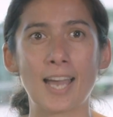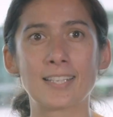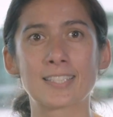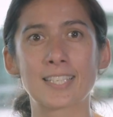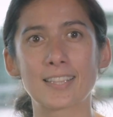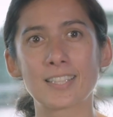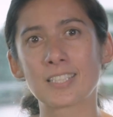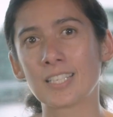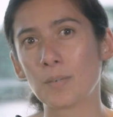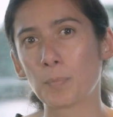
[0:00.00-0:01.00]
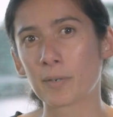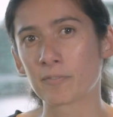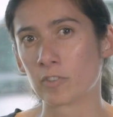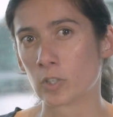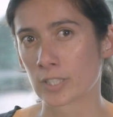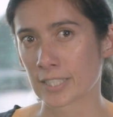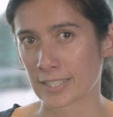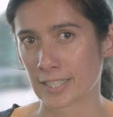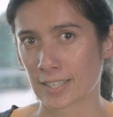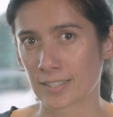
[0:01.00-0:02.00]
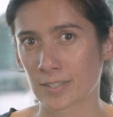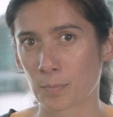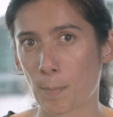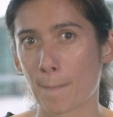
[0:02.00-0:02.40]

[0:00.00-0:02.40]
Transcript: and set the team up for success.